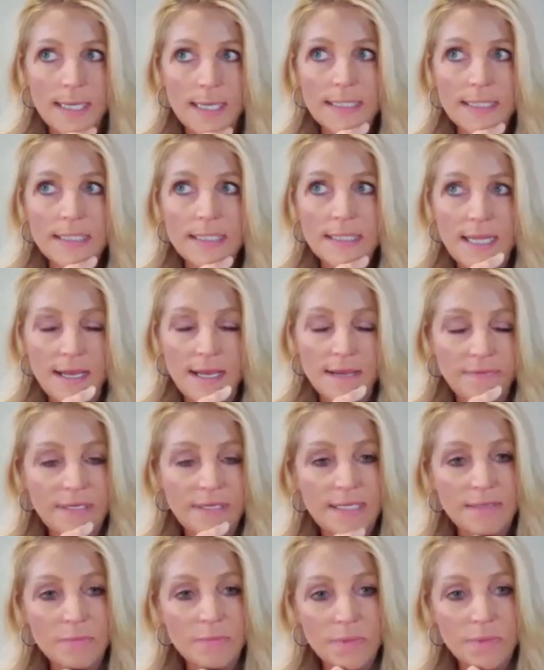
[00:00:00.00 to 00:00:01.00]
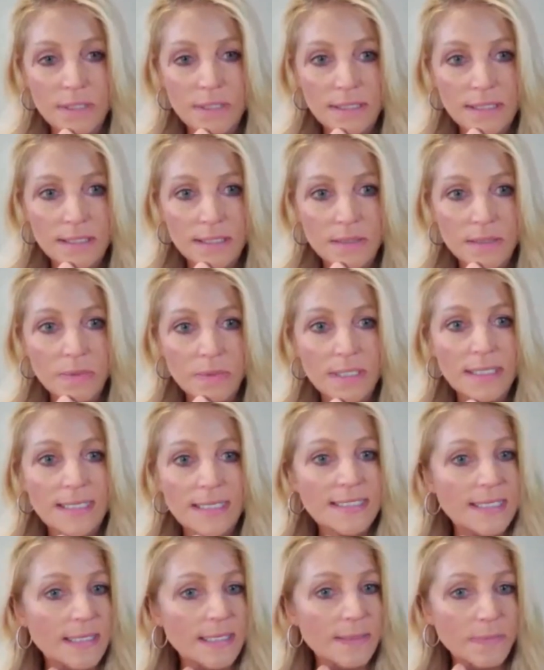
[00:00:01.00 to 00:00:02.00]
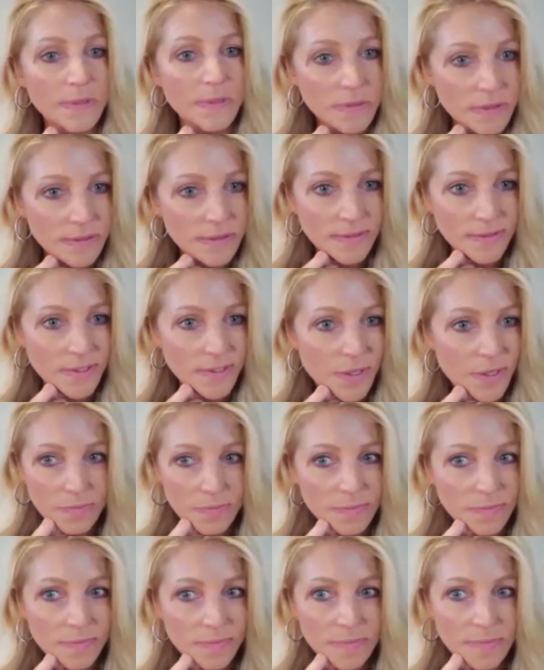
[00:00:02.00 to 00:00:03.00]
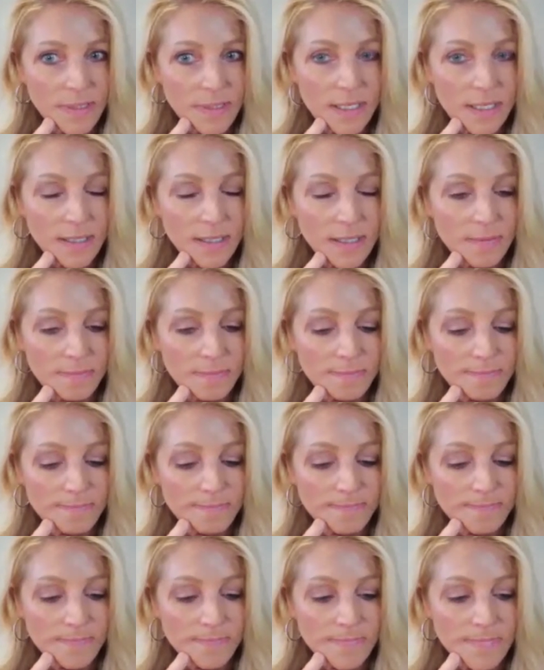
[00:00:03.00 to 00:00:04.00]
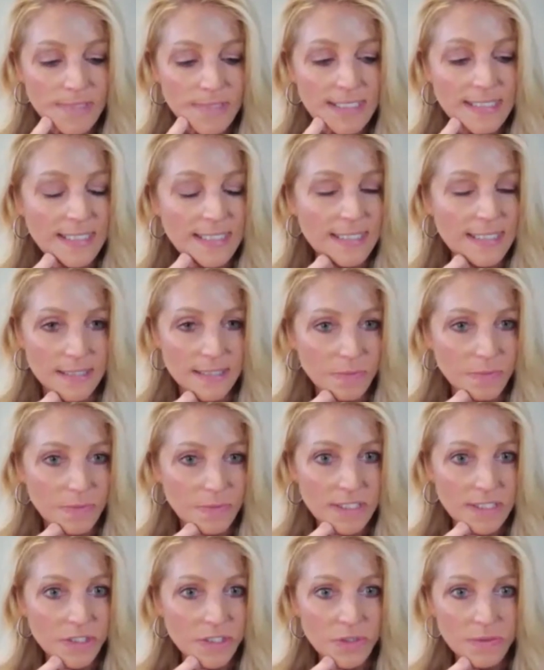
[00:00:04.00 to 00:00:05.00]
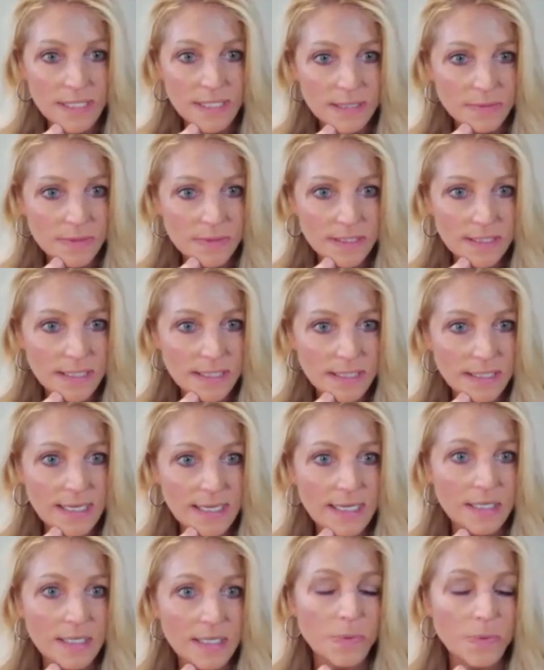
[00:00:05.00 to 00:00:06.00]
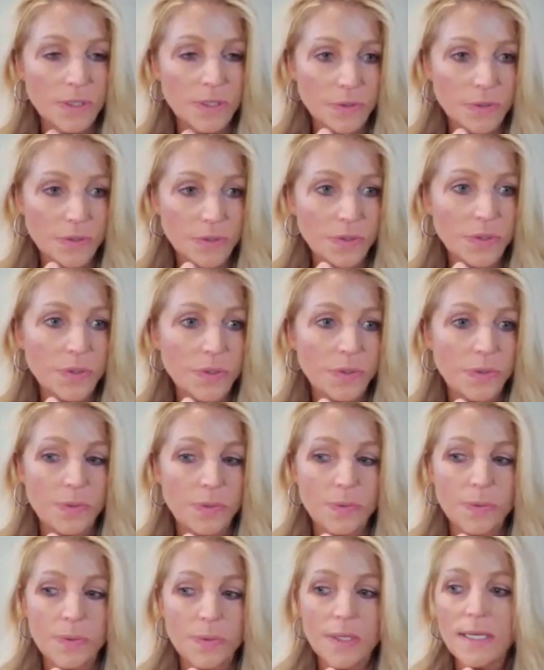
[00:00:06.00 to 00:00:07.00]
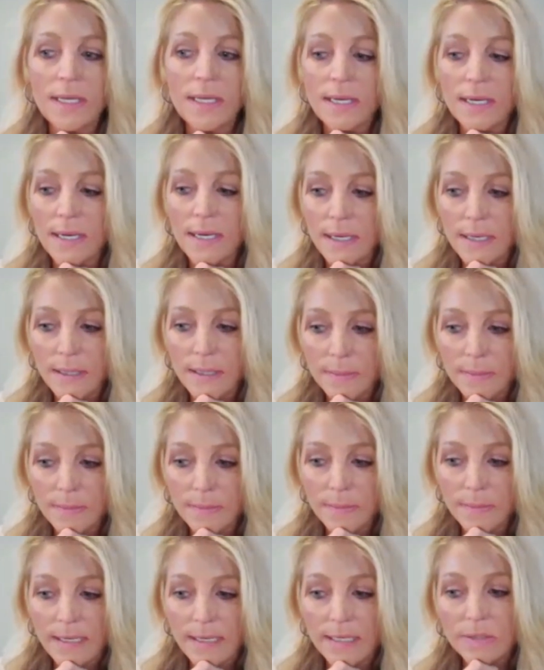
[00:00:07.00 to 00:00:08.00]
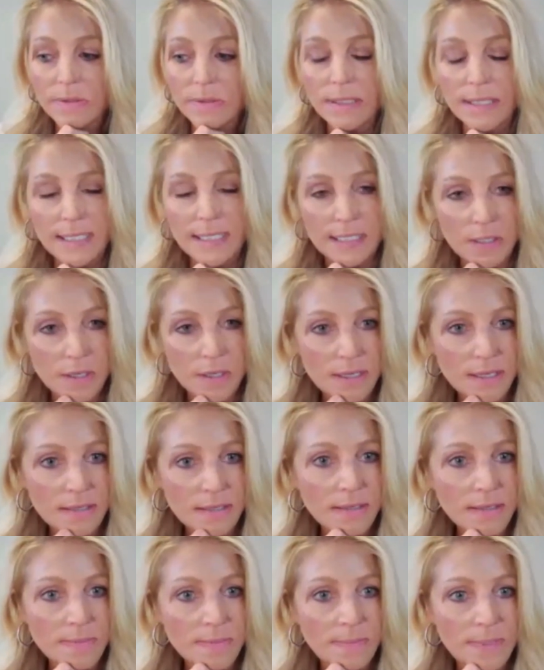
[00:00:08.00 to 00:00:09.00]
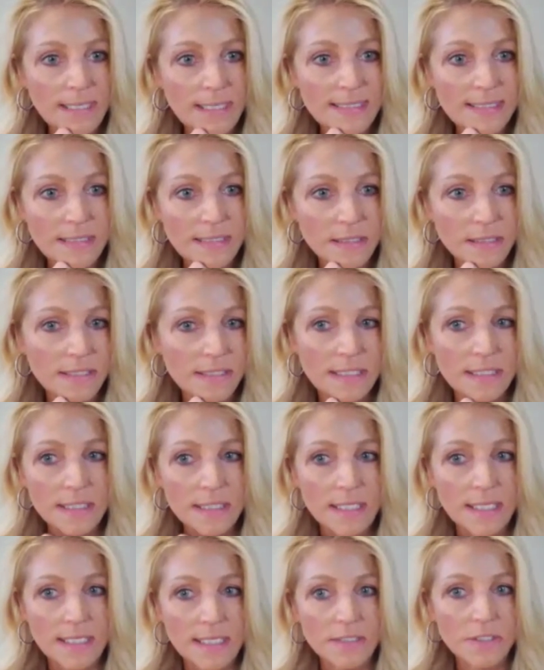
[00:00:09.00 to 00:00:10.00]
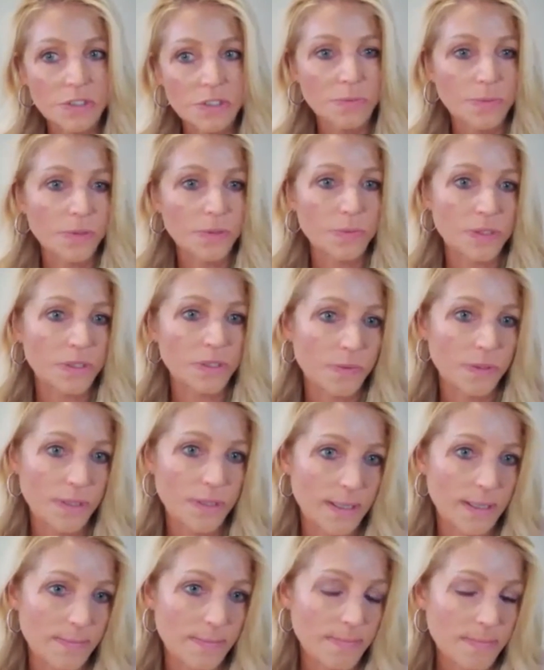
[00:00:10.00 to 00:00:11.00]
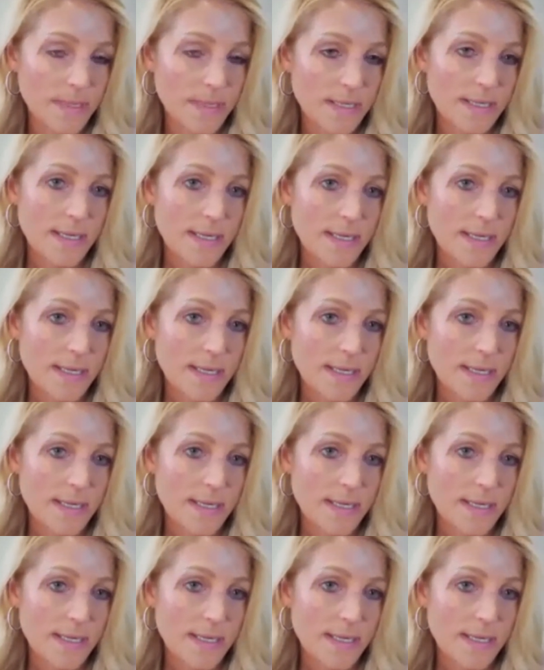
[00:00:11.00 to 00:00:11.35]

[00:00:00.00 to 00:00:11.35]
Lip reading: I didn't have any really real examples. No. Um, I didn't. We didn't do counseling. I had a brother who I could lean on, but I still didn't get super real with him.